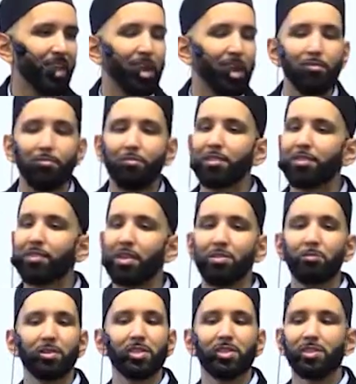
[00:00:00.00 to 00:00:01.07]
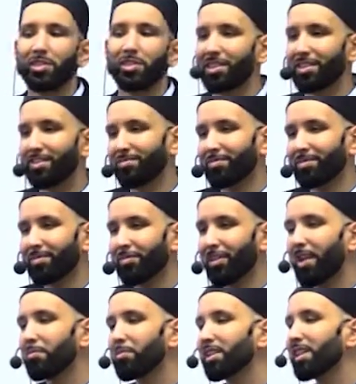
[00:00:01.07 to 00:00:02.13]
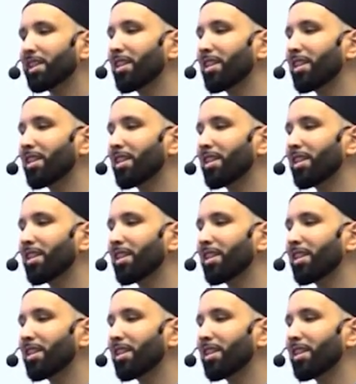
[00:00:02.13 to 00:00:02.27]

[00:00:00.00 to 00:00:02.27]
Everything was good. Family